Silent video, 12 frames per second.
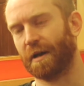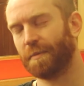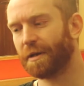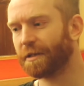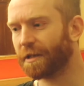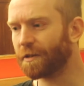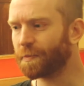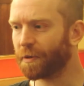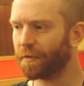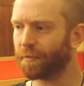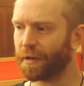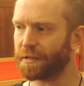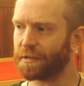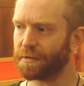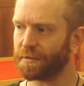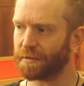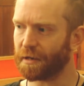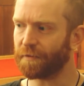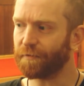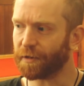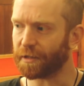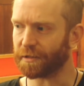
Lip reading: I mean, a huge part of what I do, I feel,